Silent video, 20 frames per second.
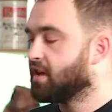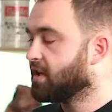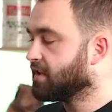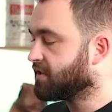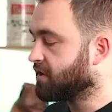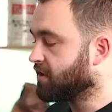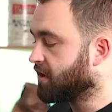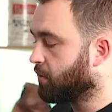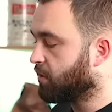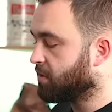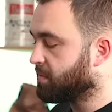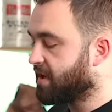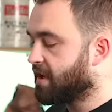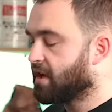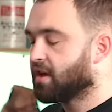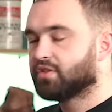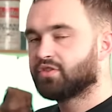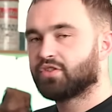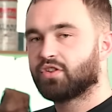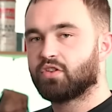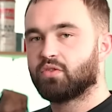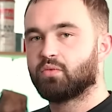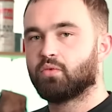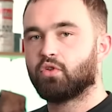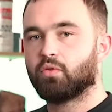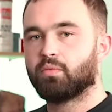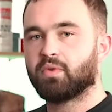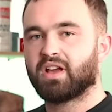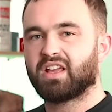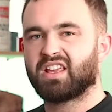So you don't want to be too
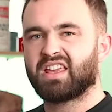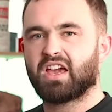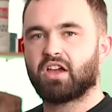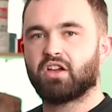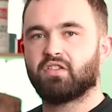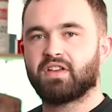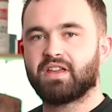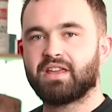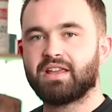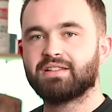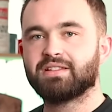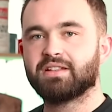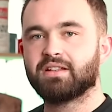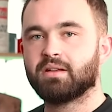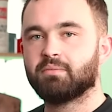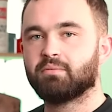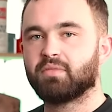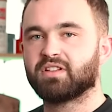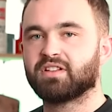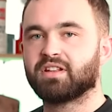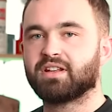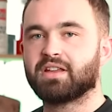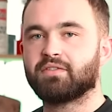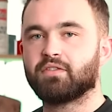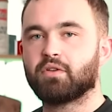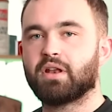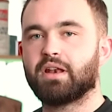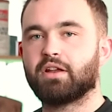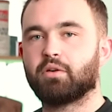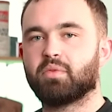warm and get overheated, but it's going to
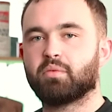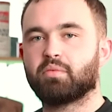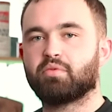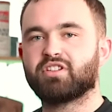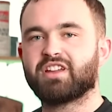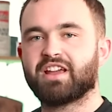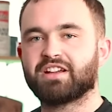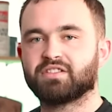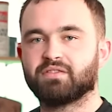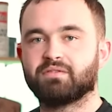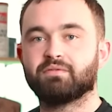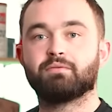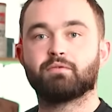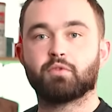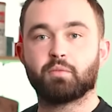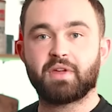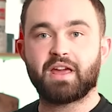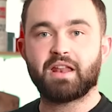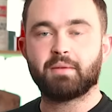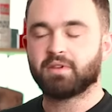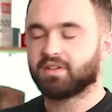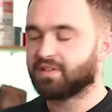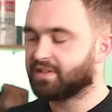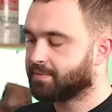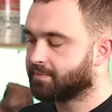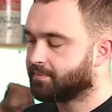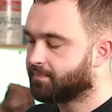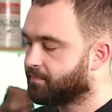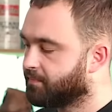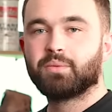give you a little bit of protection from the elements.